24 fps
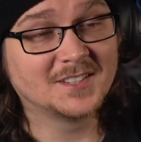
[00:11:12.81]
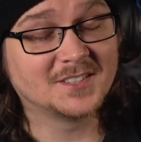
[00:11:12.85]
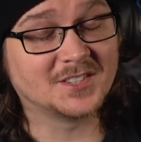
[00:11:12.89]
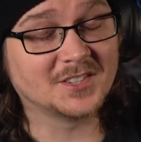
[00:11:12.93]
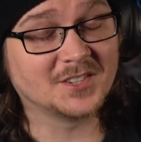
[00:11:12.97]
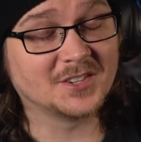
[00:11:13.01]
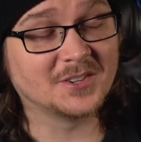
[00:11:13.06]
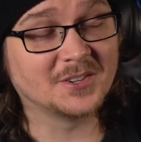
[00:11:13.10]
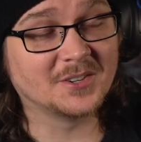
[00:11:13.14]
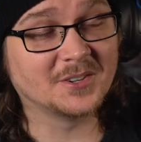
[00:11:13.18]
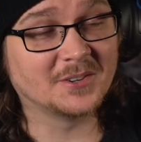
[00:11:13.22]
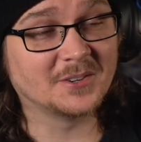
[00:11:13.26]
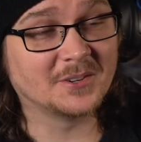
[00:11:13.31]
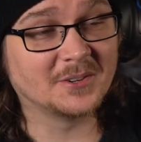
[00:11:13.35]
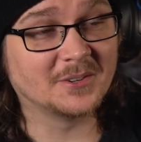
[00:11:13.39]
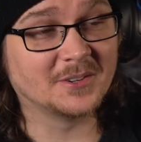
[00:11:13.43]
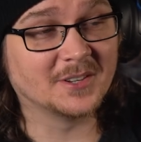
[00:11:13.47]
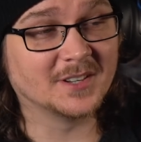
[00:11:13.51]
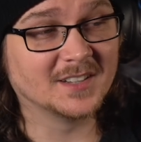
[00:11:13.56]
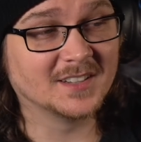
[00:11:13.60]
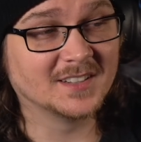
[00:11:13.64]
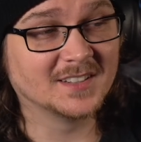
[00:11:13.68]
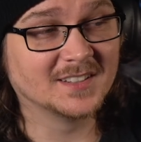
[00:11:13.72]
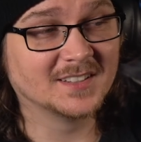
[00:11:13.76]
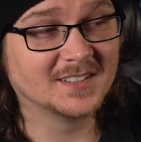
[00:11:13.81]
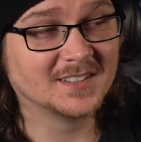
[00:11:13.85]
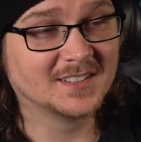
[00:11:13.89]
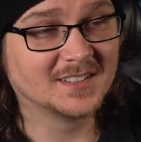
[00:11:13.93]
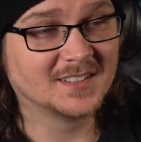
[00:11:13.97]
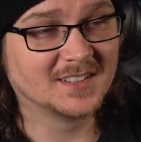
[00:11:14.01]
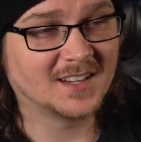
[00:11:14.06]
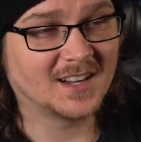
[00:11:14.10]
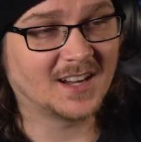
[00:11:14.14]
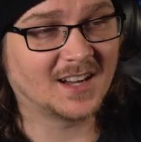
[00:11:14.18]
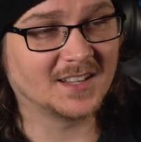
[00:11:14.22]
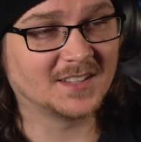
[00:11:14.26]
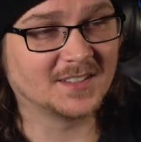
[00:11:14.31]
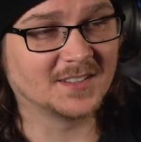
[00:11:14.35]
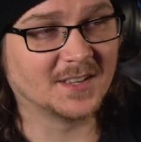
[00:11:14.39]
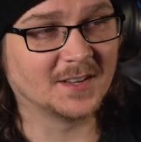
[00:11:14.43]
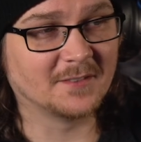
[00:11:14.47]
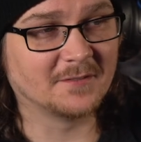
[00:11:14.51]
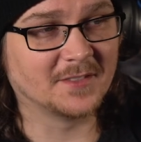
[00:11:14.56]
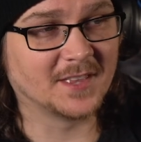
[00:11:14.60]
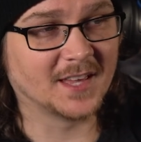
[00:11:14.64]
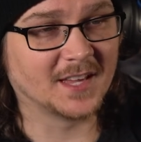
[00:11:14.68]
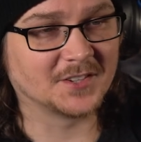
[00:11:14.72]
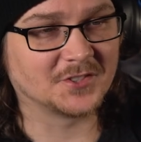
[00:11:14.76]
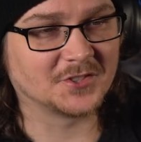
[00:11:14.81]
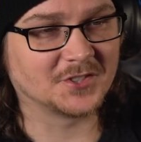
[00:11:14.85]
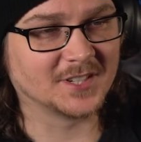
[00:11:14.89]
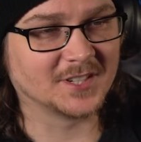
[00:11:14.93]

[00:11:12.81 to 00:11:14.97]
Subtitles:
Dude, I love that